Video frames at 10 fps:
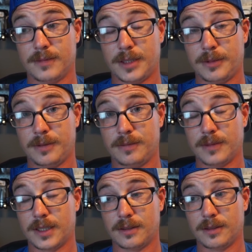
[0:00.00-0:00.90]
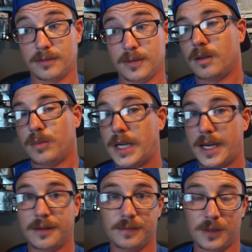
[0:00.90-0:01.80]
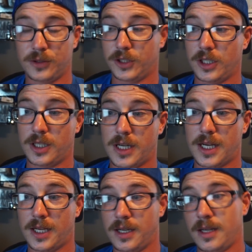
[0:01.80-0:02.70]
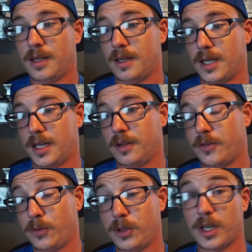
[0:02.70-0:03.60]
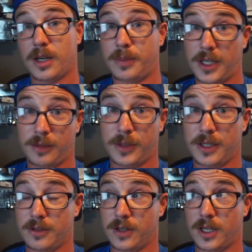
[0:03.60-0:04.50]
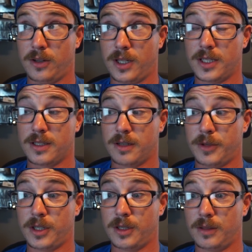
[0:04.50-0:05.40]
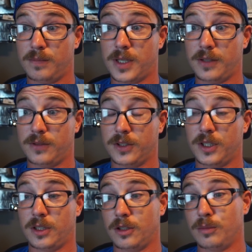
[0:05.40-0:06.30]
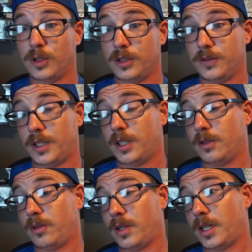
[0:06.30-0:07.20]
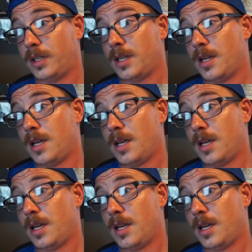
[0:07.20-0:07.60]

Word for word: Maybe. I don't know. But yeah, it was a good day. Uh, threw a lot of pike baits around. The last time I did a pike fishing under a bridge video thing,